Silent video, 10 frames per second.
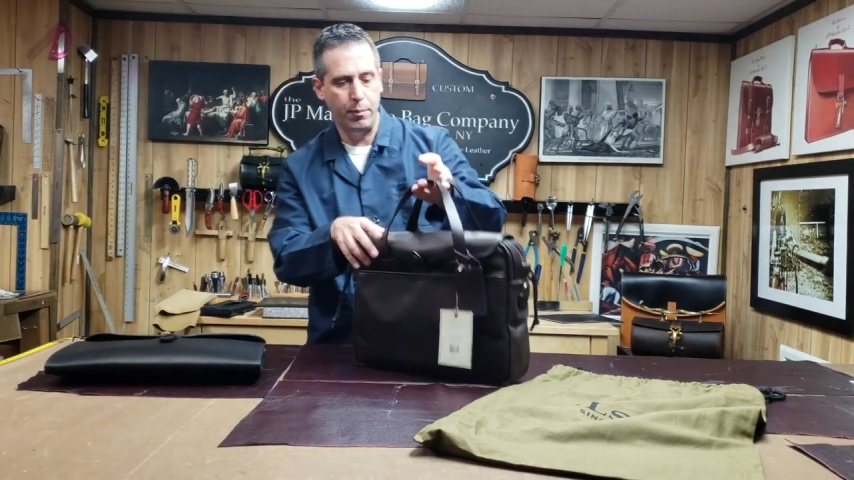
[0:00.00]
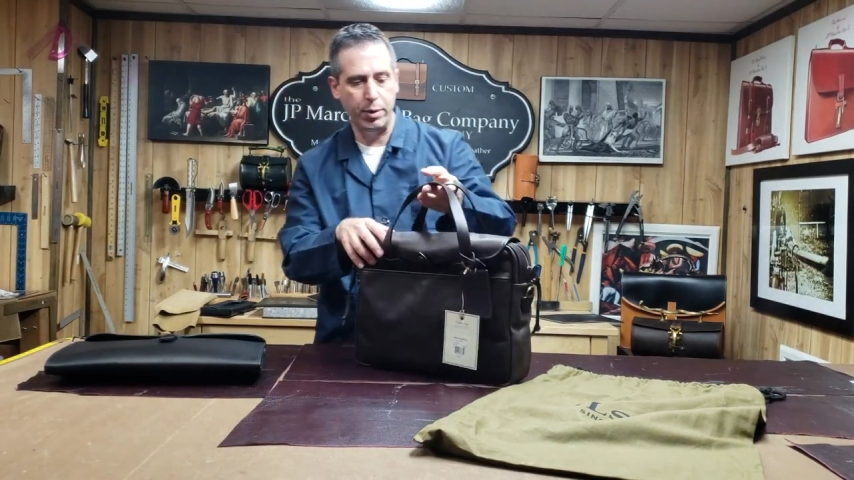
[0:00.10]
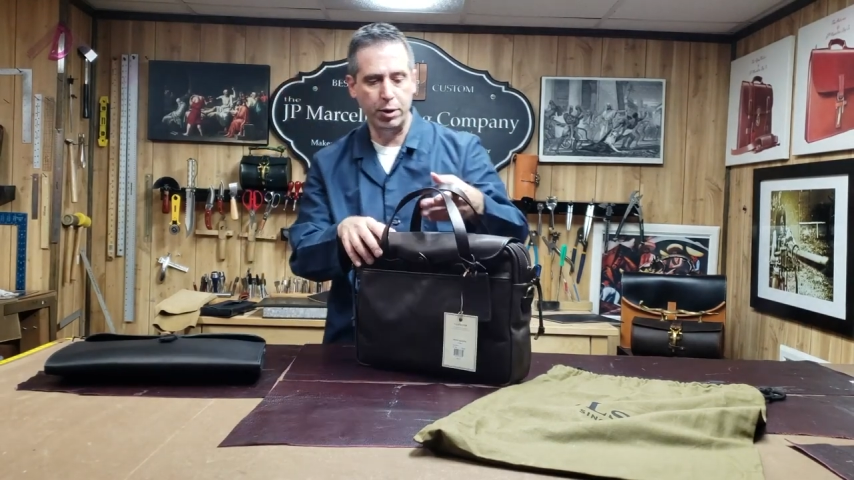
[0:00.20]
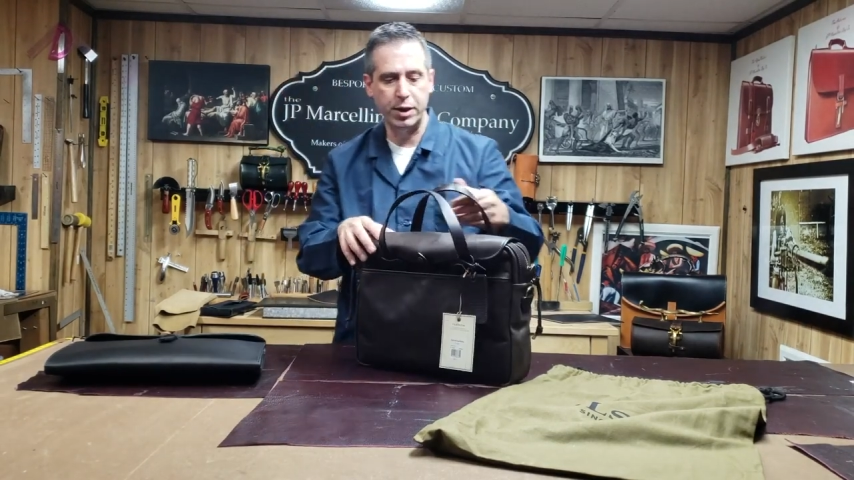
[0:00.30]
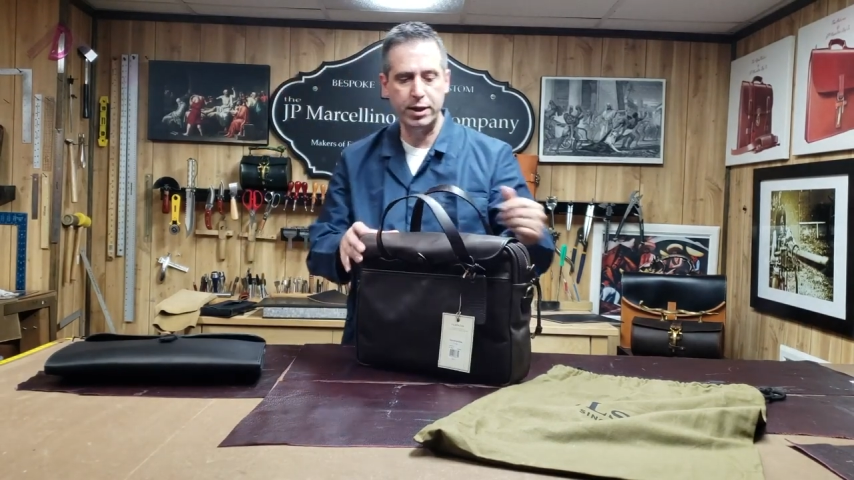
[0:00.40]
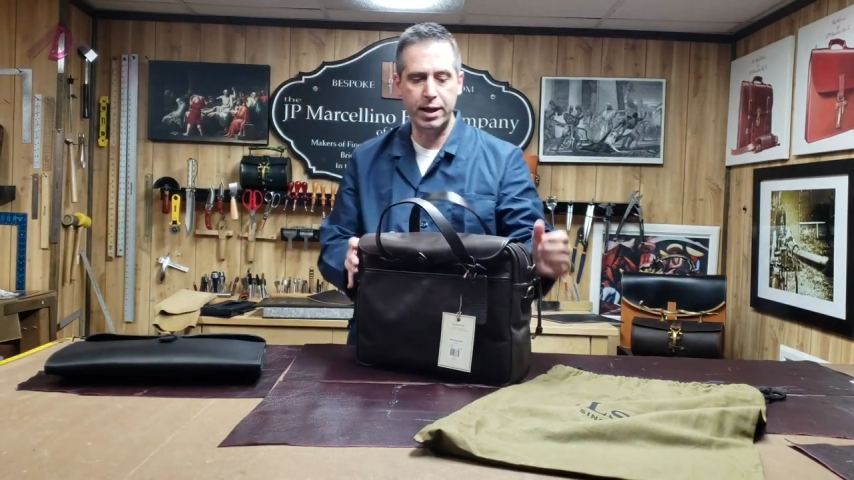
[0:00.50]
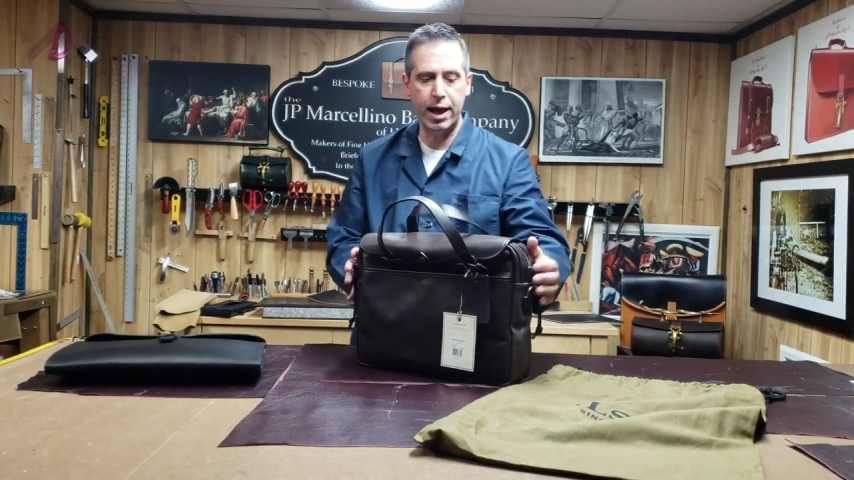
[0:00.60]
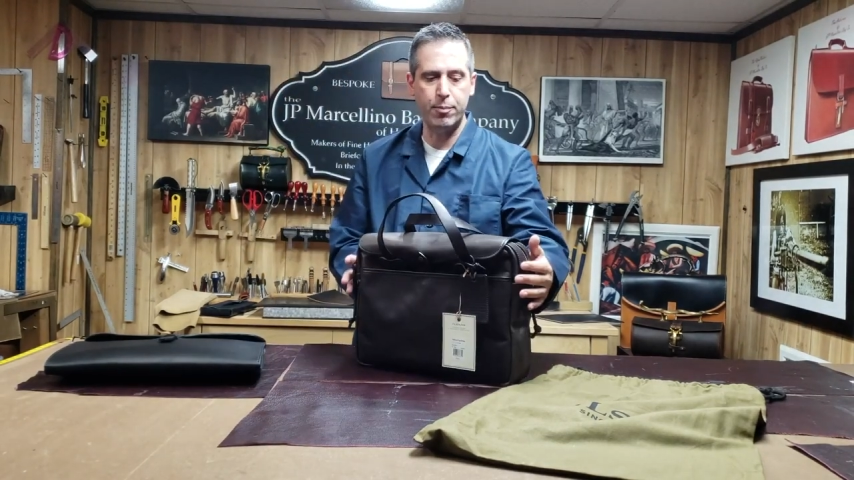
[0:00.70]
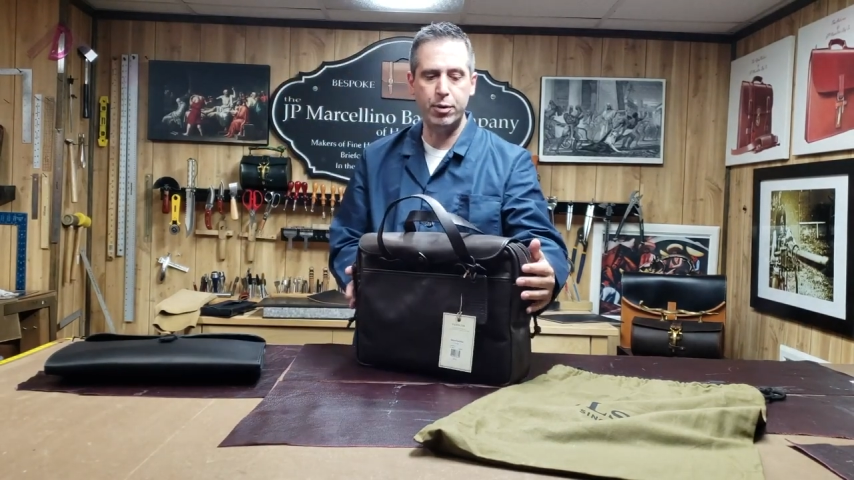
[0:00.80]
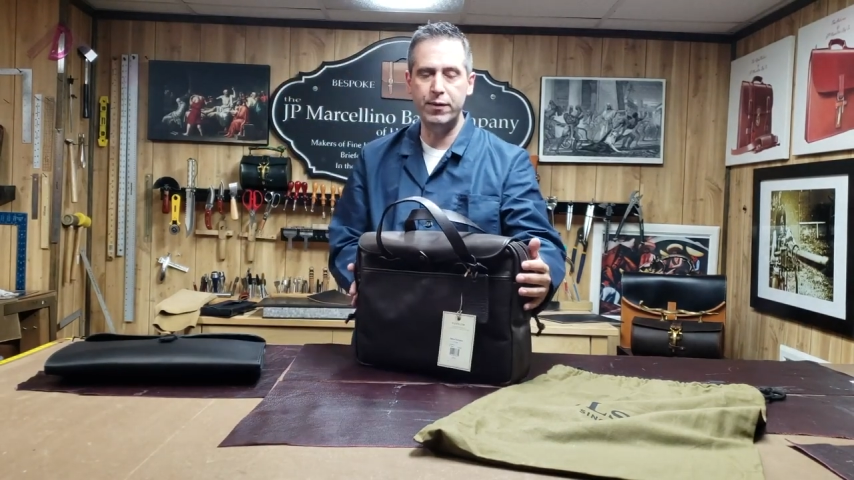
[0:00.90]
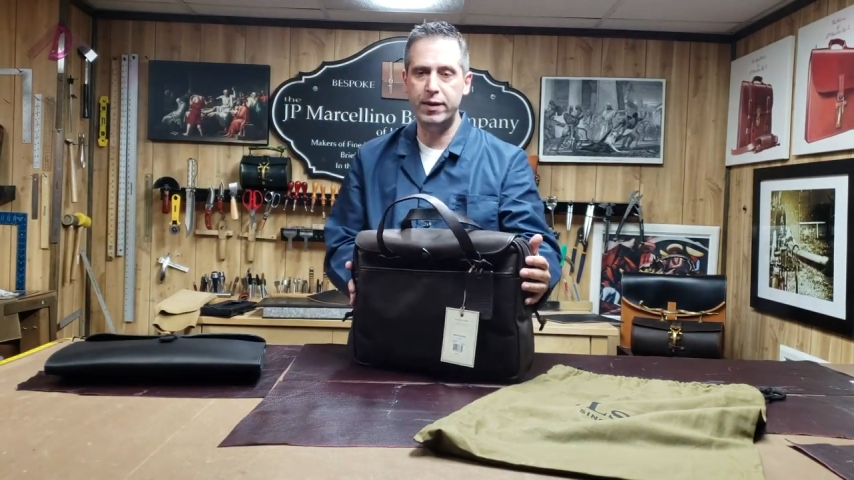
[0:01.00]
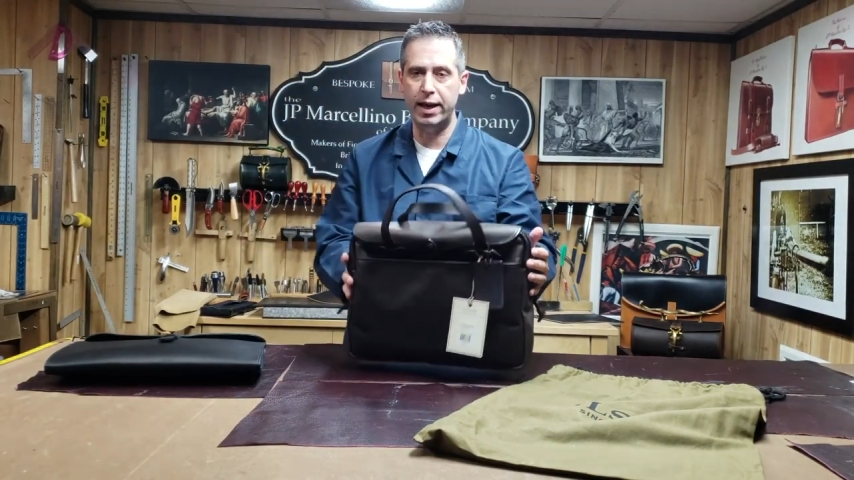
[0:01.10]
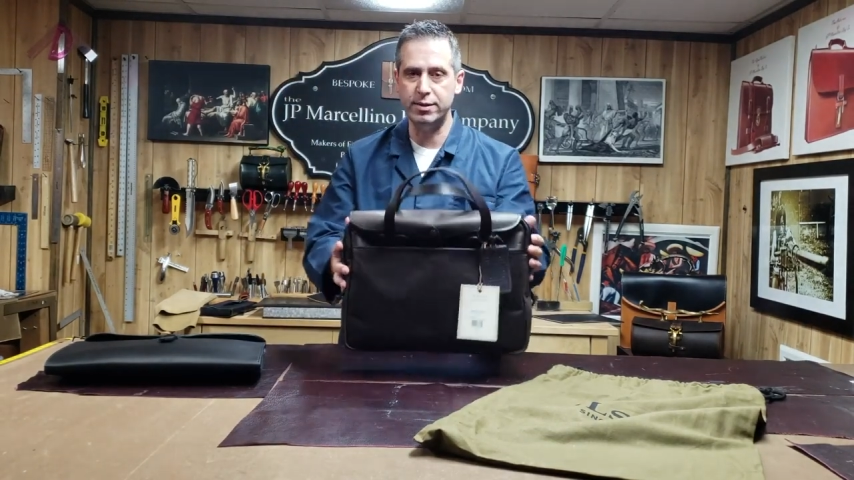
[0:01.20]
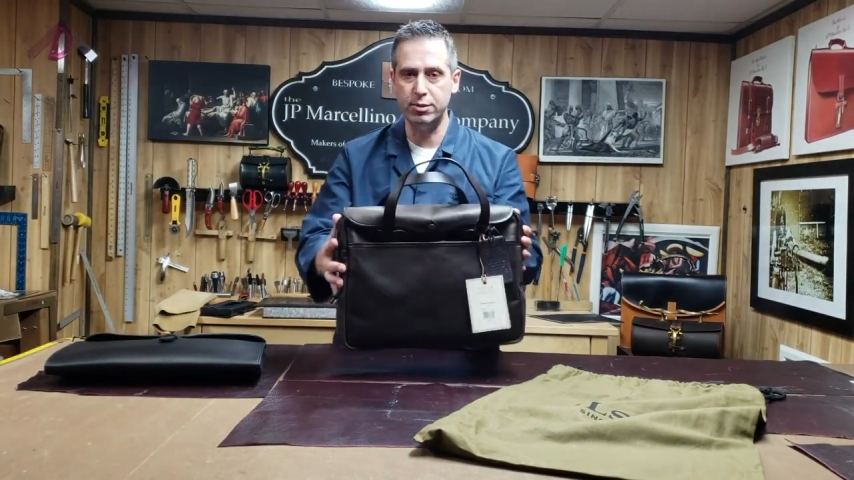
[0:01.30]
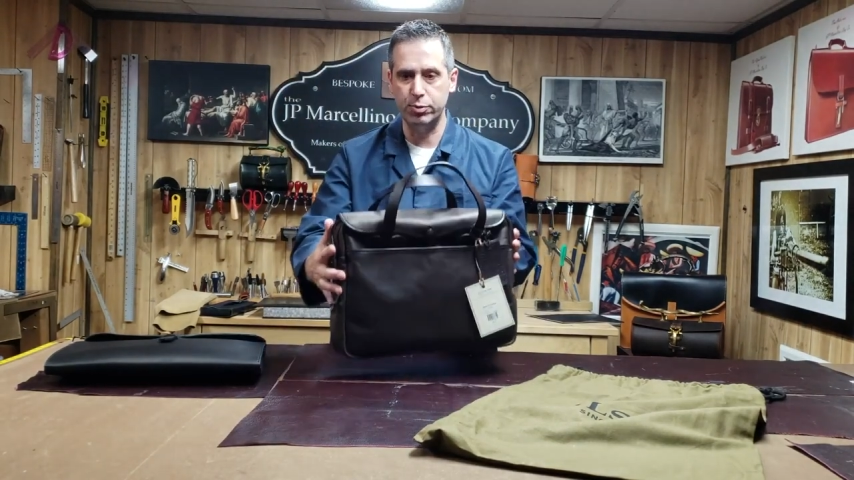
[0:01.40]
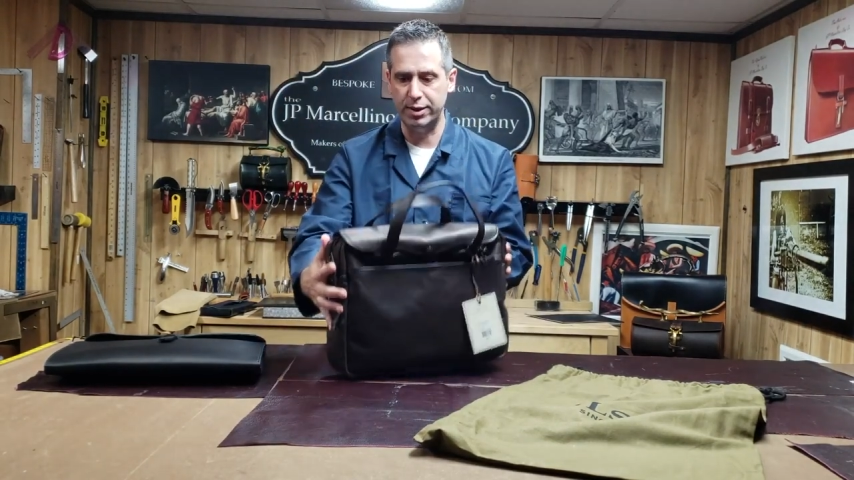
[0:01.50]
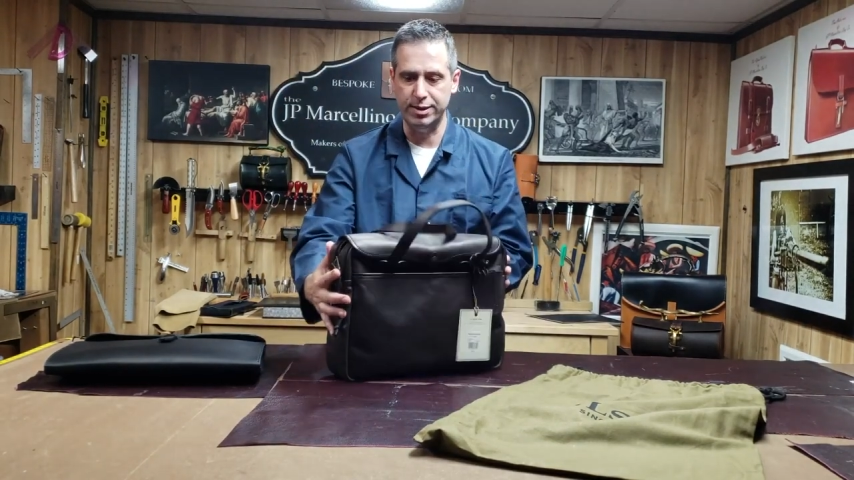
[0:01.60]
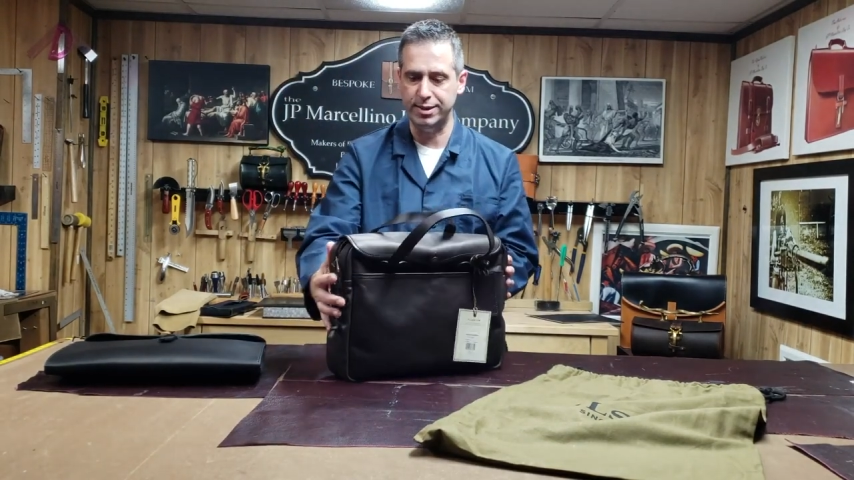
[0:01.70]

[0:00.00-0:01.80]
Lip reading: building their briefcases with the